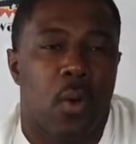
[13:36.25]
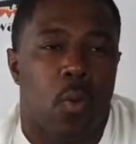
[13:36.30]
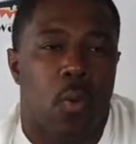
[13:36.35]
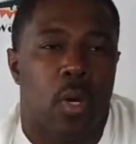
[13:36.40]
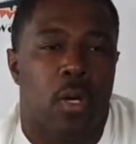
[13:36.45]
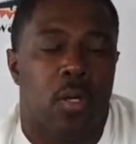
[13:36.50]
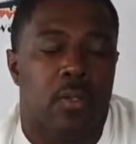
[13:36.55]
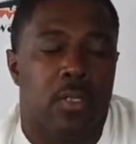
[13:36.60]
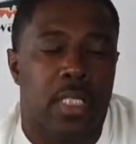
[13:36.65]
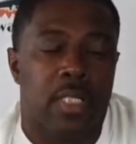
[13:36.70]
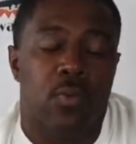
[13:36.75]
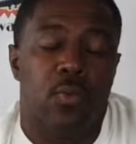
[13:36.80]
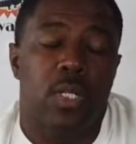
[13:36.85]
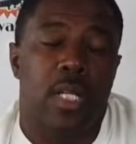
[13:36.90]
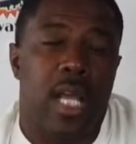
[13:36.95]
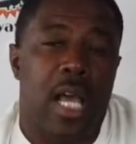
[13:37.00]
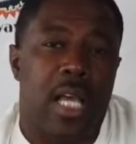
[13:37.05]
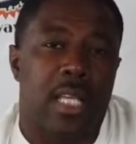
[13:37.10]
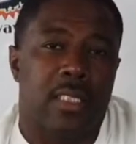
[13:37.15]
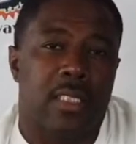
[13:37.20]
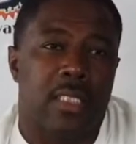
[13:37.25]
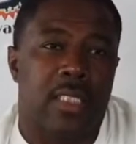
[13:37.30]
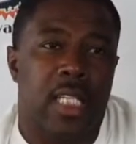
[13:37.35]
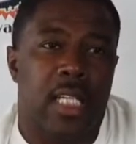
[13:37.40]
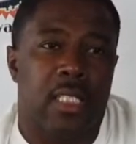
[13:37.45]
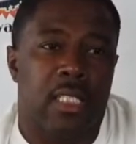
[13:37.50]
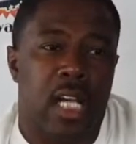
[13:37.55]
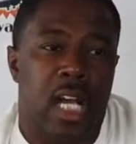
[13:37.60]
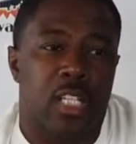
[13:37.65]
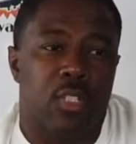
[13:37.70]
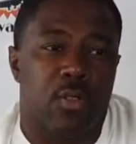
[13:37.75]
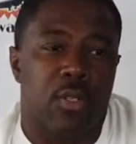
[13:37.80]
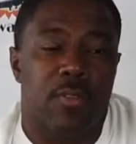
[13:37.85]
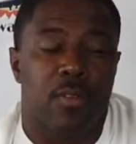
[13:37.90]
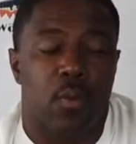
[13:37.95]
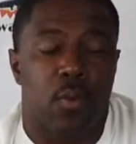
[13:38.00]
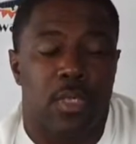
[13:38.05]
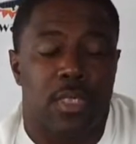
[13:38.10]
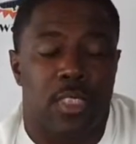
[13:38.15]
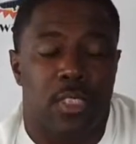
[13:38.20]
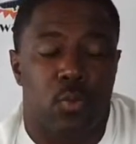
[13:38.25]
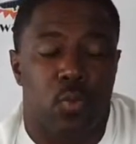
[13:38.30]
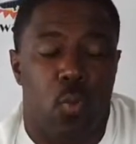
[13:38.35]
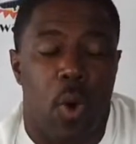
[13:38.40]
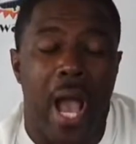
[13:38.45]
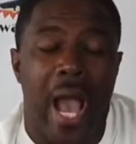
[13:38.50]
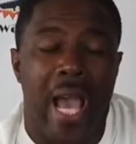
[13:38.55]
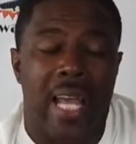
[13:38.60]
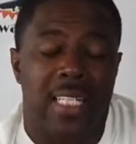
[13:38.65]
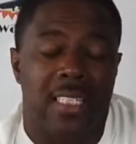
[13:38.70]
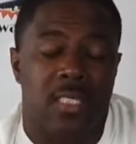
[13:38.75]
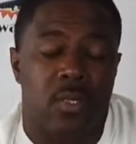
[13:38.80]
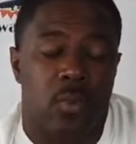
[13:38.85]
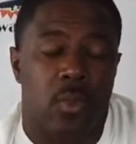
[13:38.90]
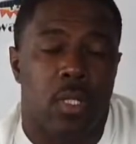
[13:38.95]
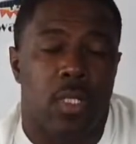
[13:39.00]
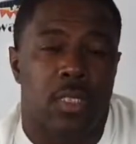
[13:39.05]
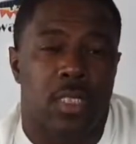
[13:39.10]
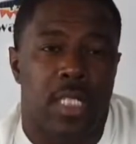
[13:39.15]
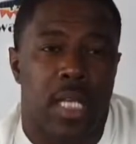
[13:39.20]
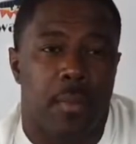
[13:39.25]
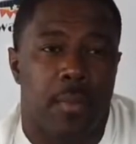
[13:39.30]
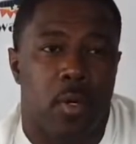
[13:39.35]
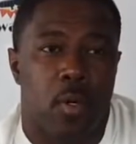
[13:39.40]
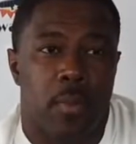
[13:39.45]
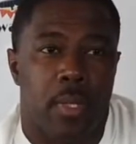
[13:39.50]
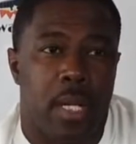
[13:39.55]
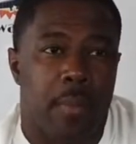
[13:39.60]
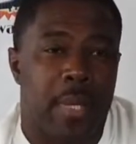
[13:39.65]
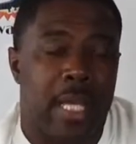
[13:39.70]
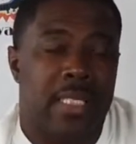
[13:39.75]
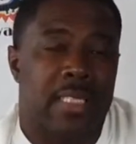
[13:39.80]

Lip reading: Well, didn't realize the St. John's River was as wide as it was at that moment.